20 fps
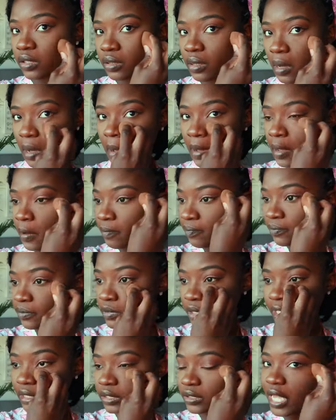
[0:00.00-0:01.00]
I'm just
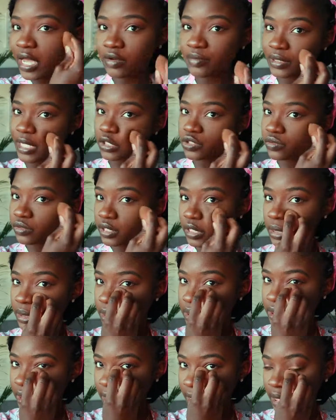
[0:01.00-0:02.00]
gonna take it
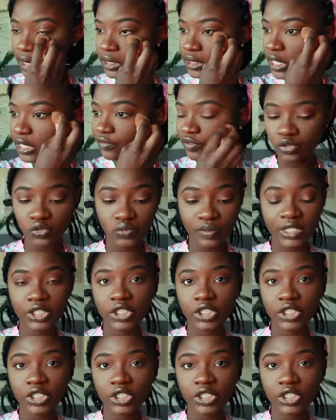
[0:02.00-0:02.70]
with the